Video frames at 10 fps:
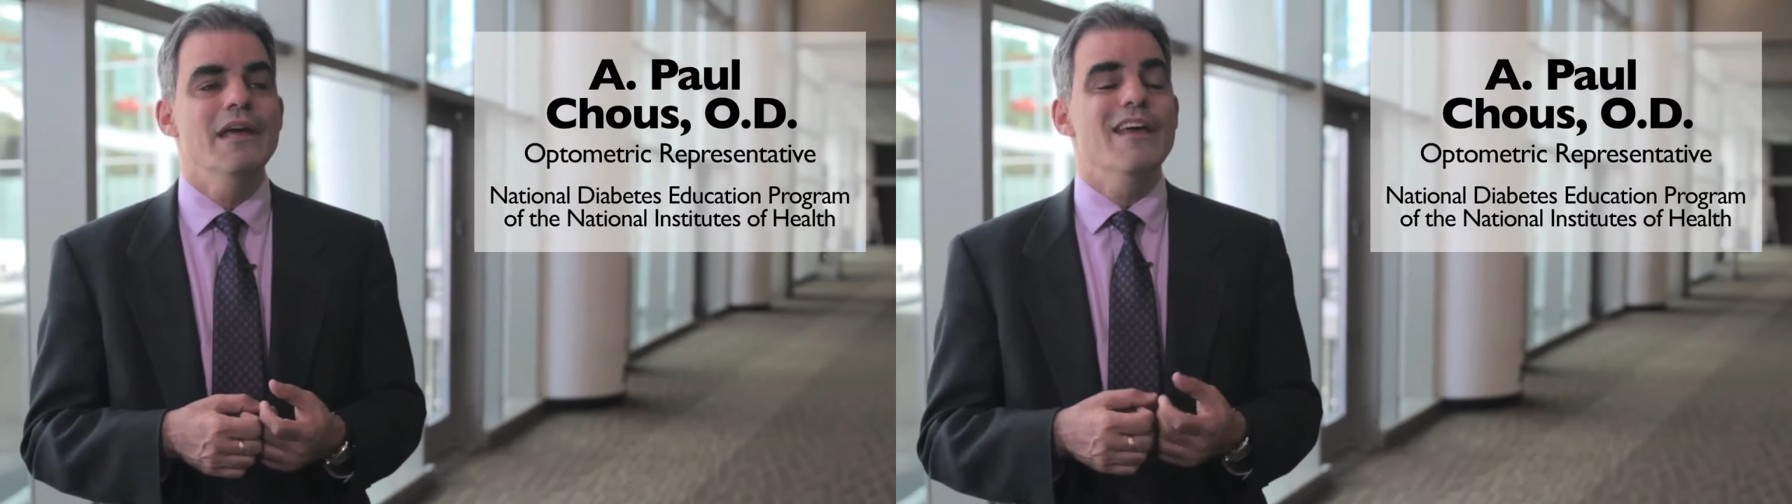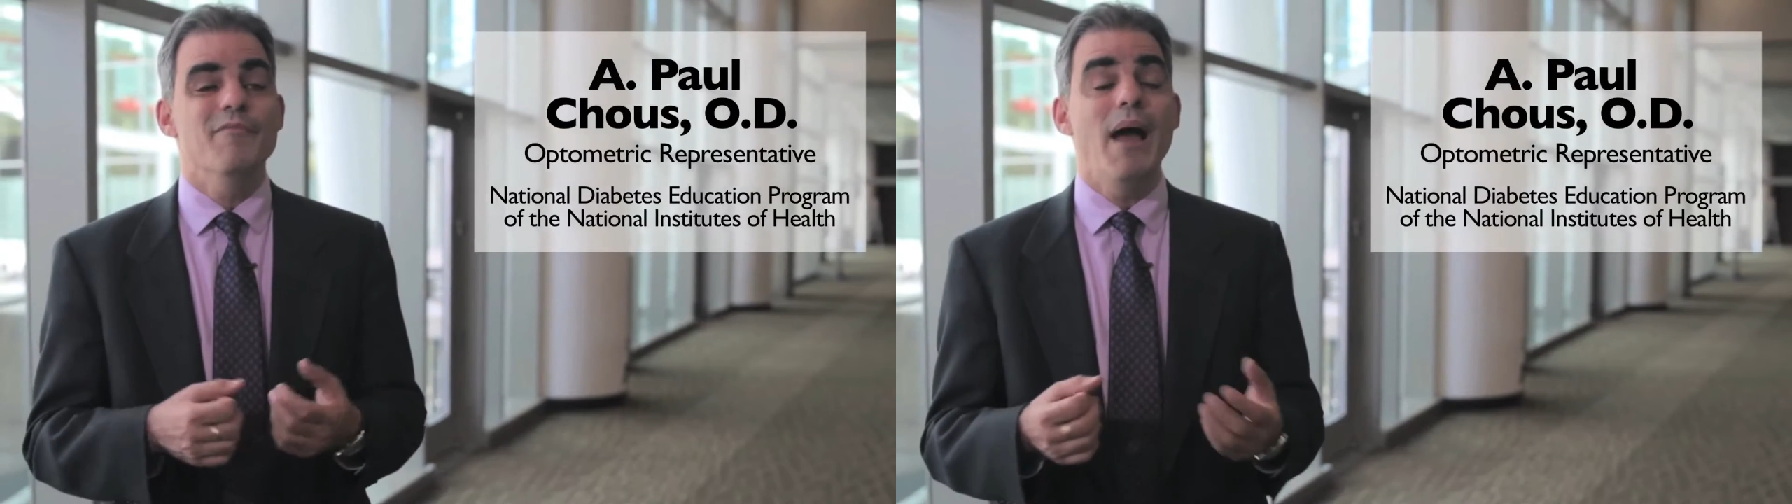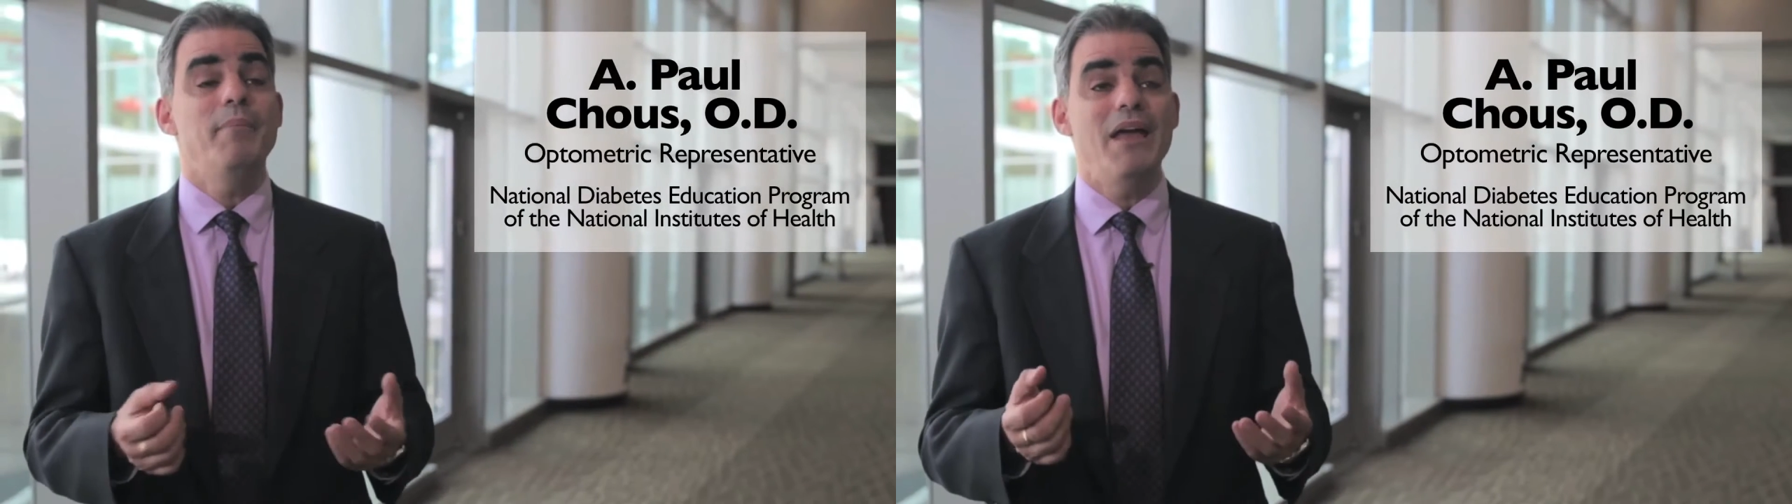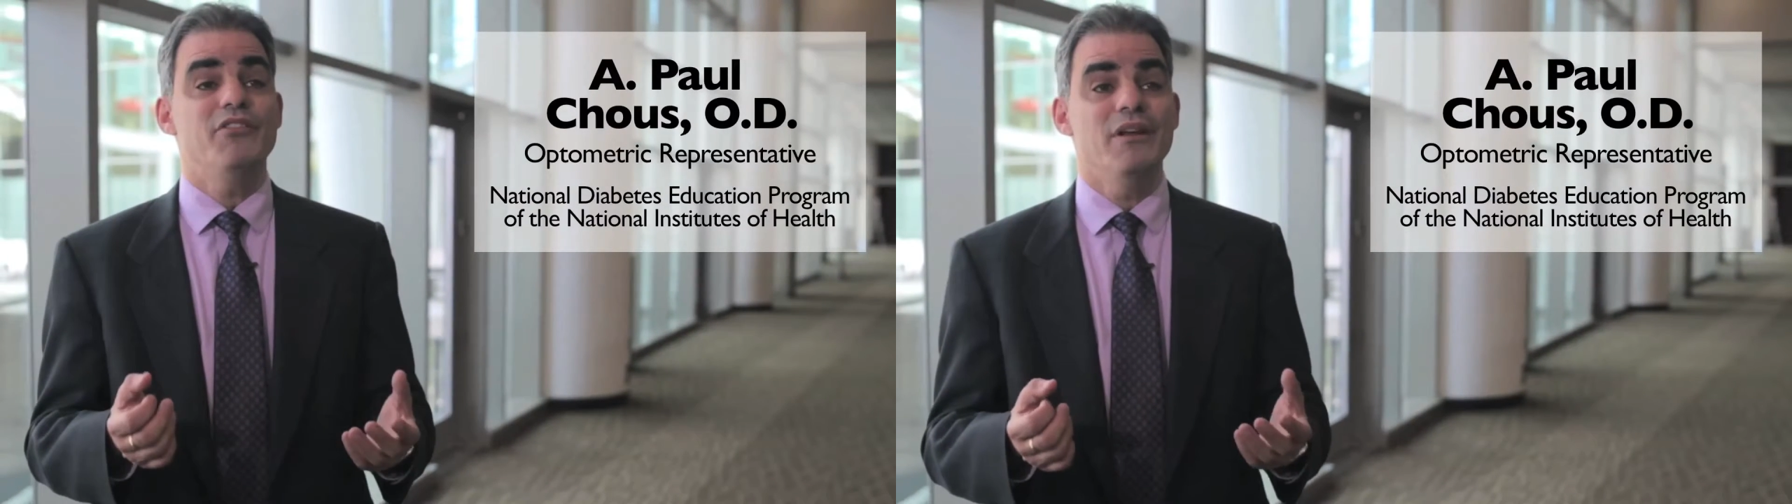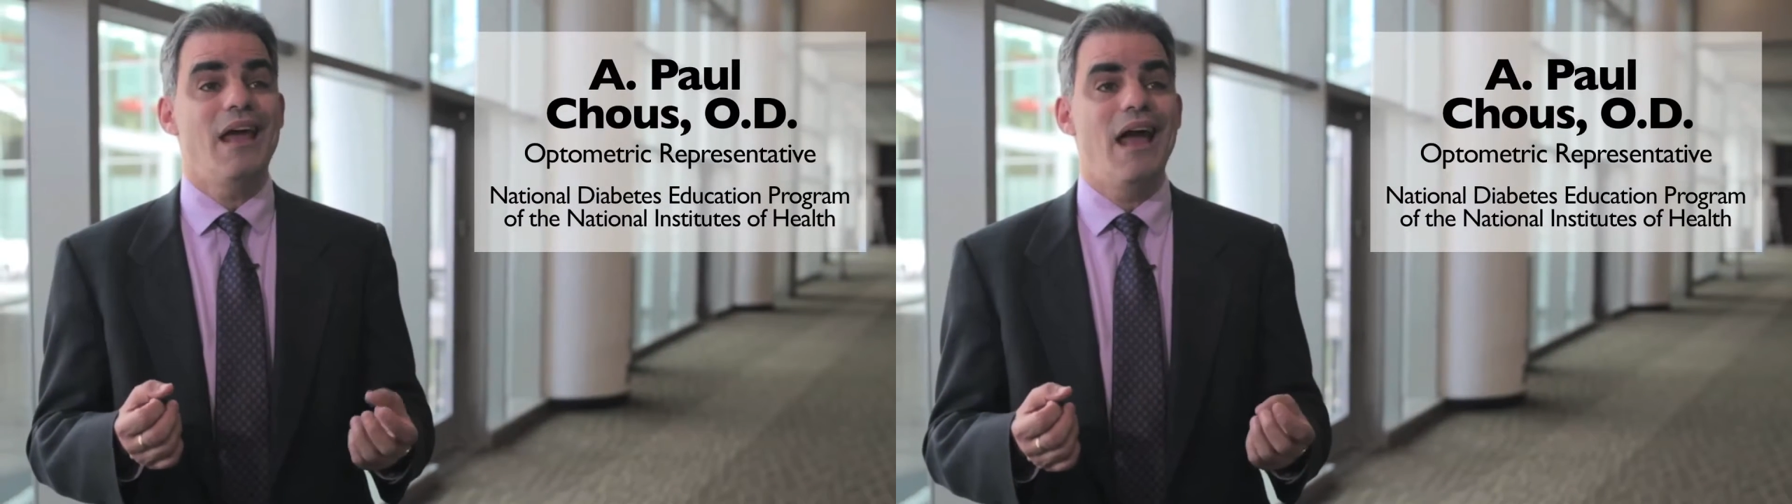if my
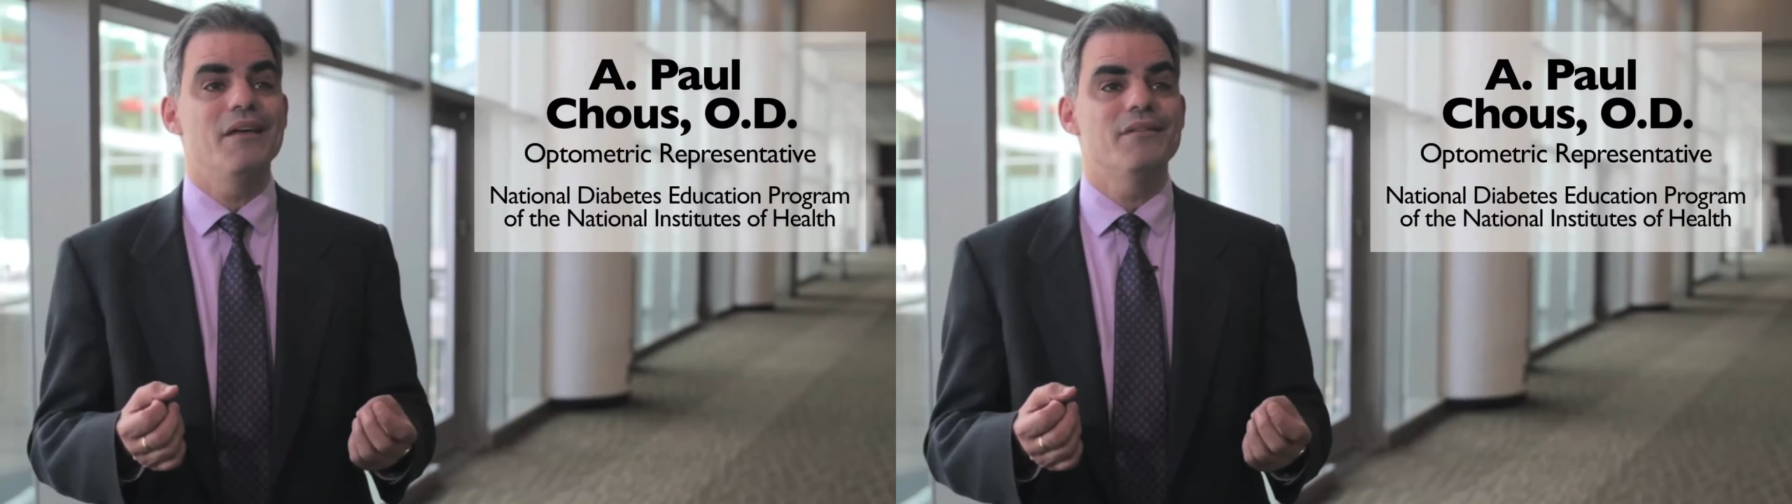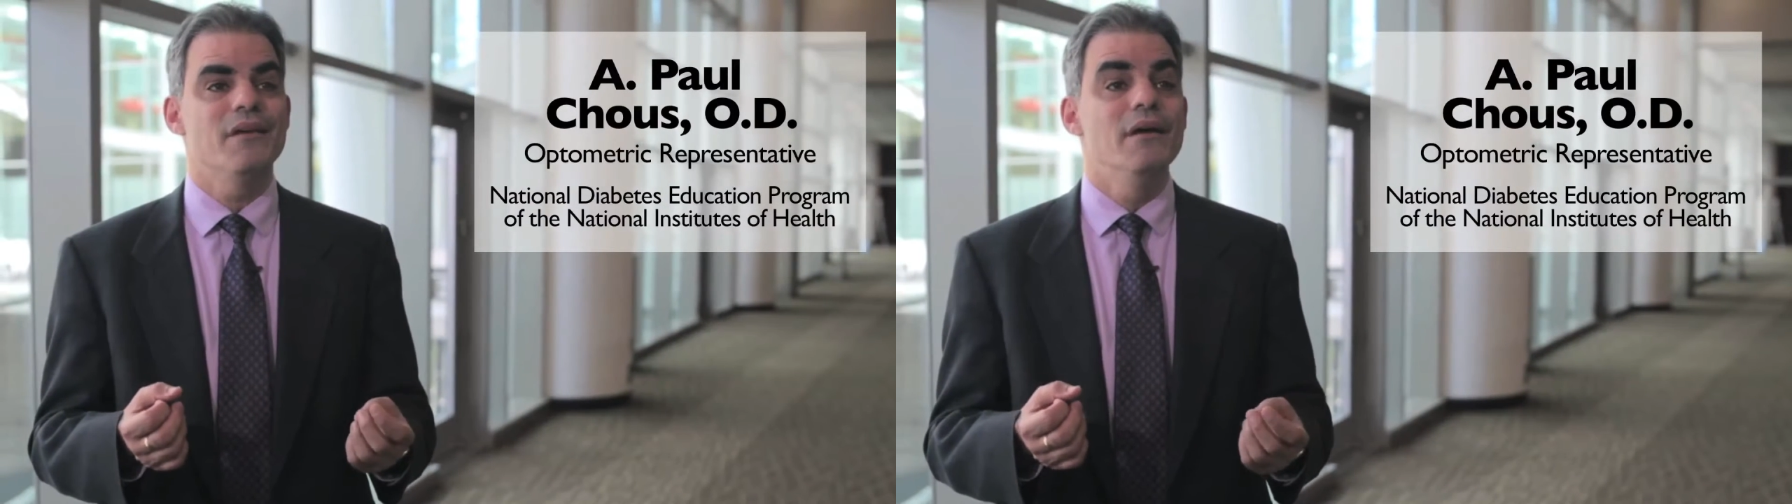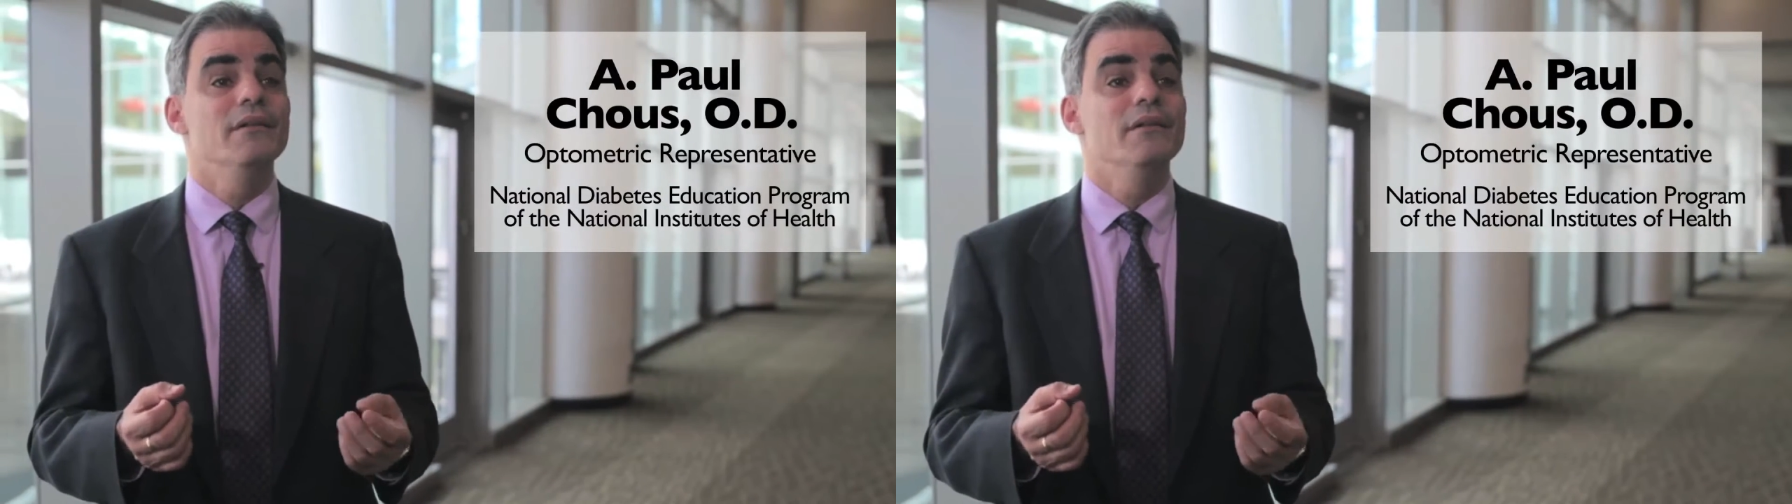patient has